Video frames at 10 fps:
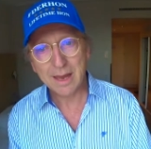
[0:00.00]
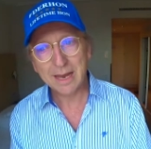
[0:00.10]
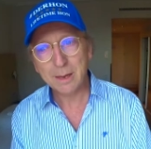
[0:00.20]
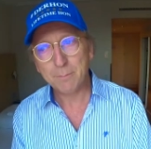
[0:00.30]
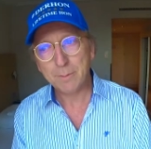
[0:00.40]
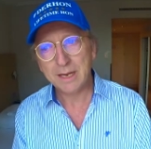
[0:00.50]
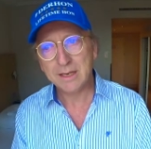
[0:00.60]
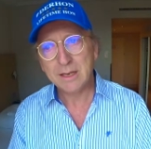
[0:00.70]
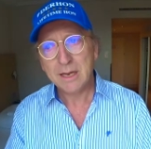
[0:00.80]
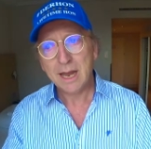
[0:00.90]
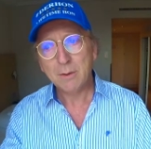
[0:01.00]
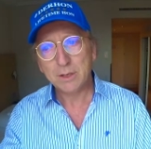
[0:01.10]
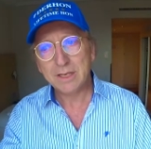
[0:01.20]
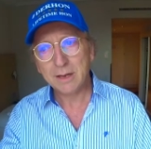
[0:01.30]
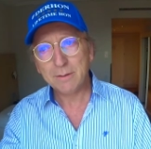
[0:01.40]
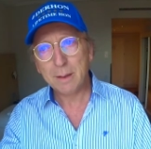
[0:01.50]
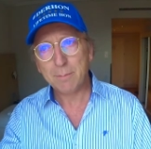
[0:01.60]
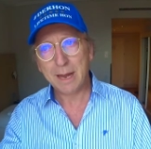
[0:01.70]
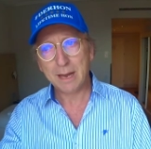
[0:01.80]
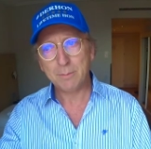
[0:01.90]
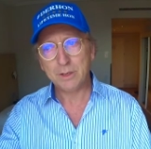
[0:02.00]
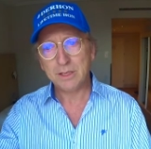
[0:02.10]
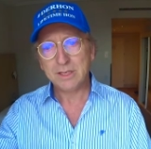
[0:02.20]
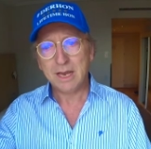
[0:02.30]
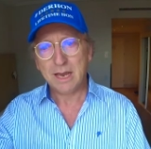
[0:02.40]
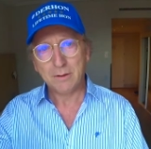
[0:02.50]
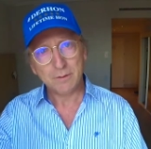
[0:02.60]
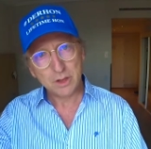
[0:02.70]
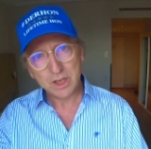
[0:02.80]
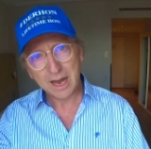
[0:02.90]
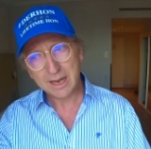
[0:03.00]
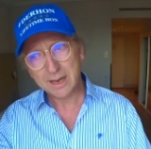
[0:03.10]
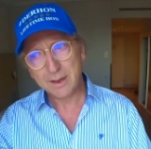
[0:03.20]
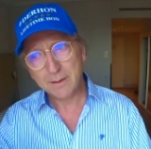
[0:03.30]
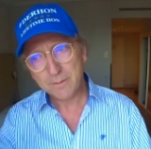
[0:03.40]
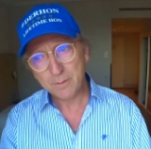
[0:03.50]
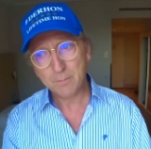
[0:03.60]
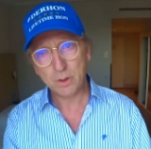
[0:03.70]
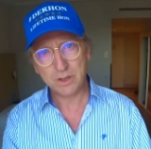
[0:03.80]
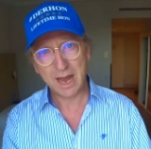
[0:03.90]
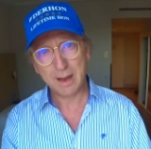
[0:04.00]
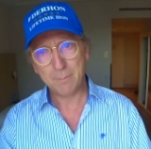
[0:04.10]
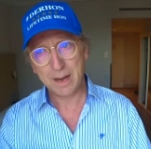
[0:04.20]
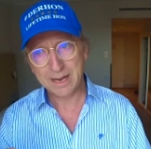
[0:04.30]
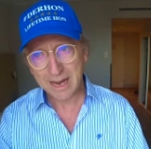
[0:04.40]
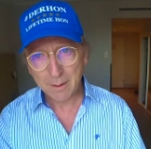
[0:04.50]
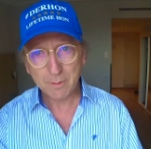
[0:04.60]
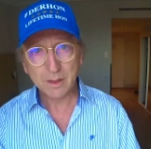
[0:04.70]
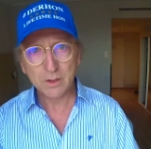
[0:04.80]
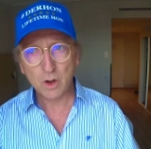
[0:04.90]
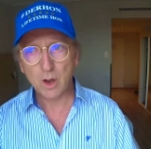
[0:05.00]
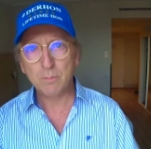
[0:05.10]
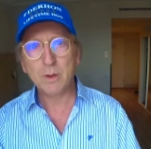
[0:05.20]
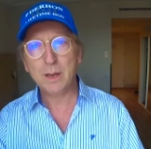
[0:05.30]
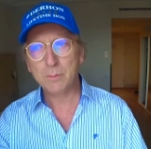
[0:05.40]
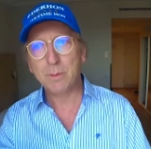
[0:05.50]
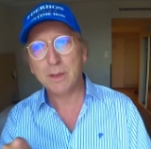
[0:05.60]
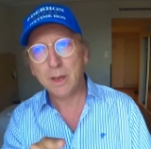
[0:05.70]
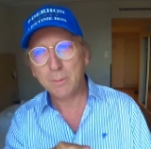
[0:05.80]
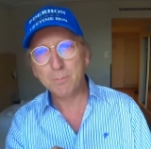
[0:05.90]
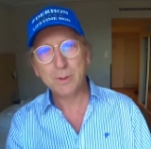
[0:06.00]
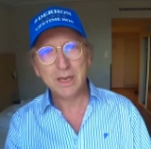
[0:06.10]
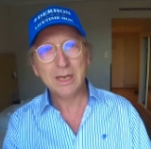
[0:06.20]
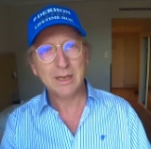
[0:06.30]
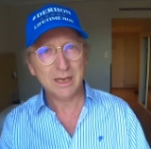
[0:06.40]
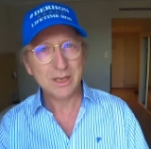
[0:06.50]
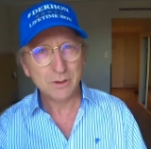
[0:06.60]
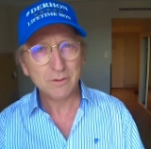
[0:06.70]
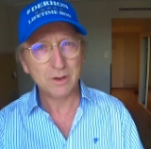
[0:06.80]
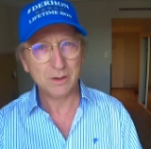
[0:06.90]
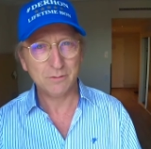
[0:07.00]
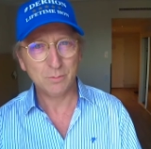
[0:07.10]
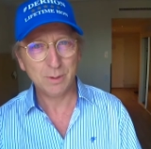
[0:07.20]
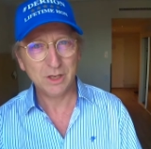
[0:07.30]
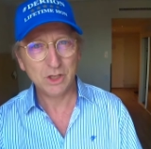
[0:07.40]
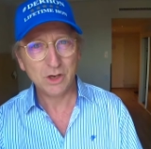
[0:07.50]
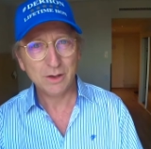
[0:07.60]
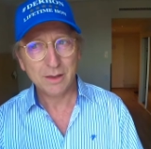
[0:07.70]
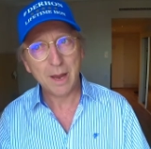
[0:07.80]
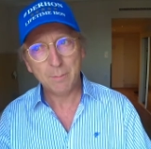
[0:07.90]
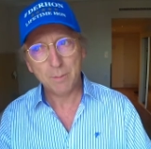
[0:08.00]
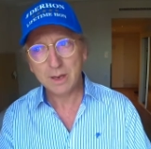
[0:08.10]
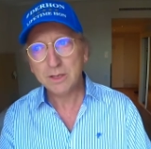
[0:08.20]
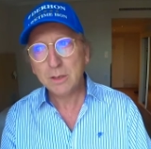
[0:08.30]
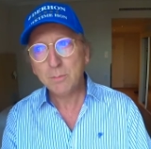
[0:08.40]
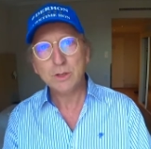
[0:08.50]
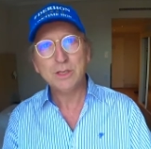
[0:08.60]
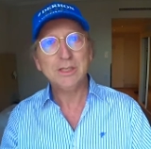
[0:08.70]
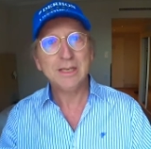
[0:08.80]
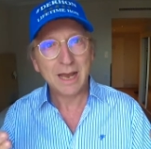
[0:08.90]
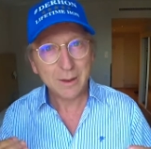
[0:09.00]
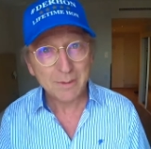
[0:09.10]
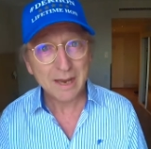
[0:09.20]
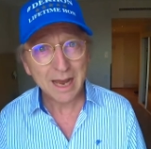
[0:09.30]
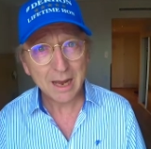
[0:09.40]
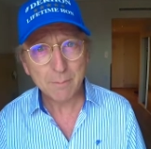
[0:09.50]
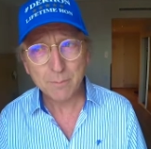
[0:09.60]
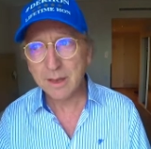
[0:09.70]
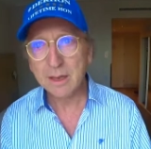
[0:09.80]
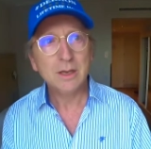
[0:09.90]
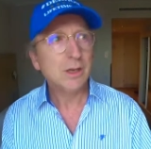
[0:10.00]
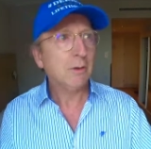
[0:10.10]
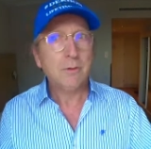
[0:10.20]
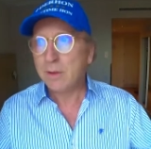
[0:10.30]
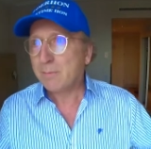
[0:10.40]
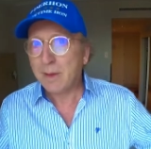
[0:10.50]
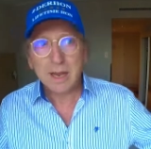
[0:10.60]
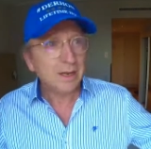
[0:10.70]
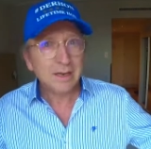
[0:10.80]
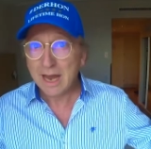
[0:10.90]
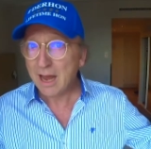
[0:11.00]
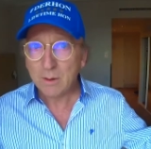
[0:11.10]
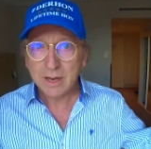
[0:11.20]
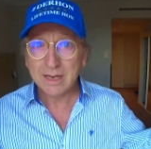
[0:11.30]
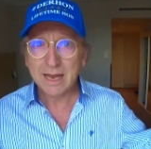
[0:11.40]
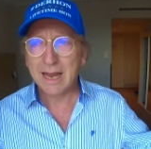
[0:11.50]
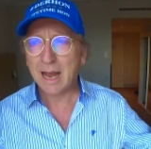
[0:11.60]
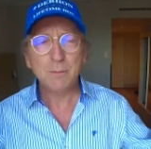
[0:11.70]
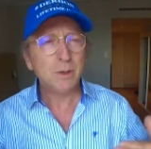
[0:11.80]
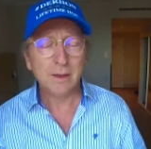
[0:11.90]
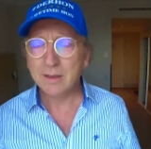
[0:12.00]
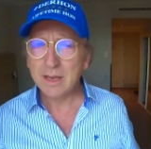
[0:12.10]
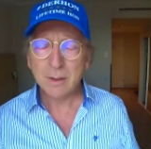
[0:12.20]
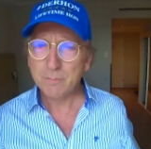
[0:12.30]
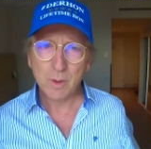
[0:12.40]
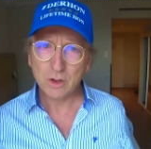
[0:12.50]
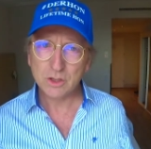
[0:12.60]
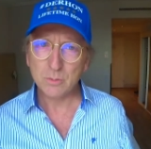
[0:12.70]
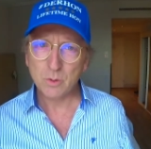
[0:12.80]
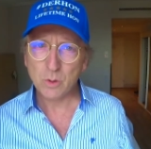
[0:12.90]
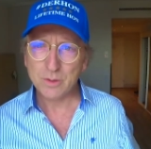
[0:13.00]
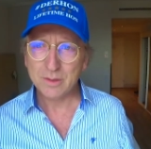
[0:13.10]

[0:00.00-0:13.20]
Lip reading: It means that I was given a paper to sign for check-in, which had my name at the top, but completely different information. A person with the same name, but in a different place. How can that happen? Impossible.